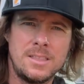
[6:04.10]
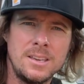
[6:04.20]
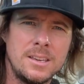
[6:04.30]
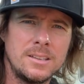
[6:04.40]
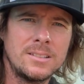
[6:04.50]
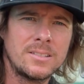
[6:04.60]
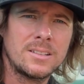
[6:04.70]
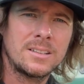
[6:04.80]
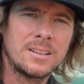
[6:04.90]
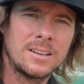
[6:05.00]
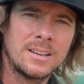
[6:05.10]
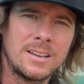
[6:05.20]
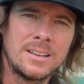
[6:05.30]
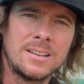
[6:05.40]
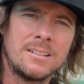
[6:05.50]
These
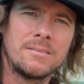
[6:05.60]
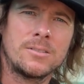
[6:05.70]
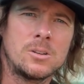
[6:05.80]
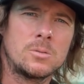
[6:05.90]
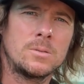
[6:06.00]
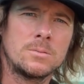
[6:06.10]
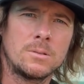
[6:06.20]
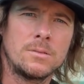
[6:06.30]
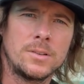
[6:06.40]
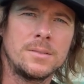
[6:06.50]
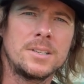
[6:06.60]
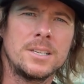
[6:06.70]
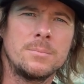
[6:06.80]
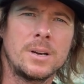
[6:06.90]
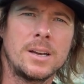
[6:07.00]
first ones were
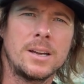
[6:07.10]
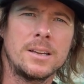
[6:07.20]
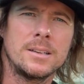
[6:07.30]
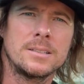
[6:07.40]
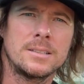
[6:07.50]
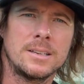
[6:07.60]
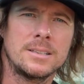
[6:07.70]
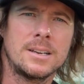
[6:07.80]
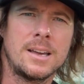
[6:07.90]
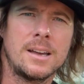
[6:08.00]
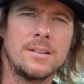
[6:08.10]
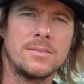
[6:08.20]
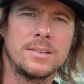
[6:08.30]
15 by 6.5.